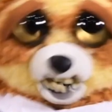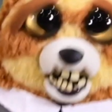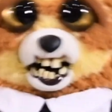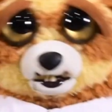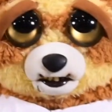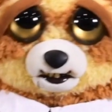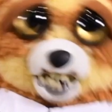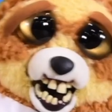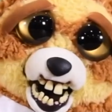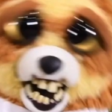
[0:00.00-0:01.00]
claiming
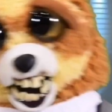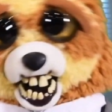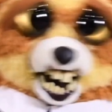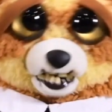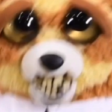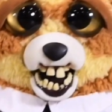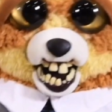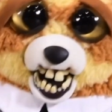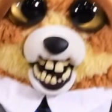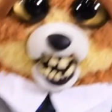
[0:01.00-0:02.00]
size
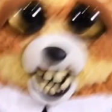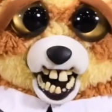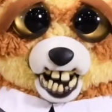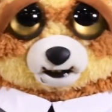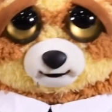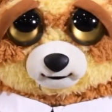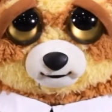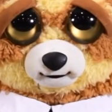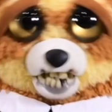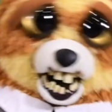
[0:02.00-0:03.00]
discrimination.
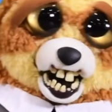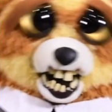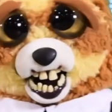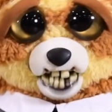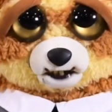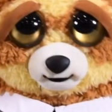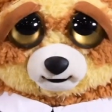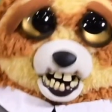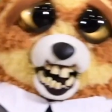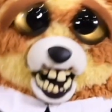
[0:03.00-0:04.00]
They claim they
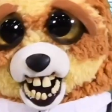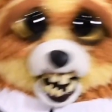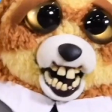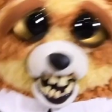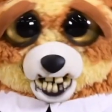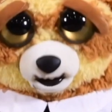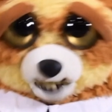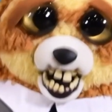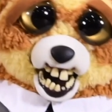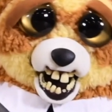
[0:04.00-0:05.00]
were forcibly
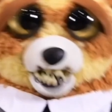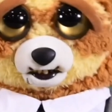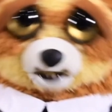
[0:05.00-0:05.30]
shrunk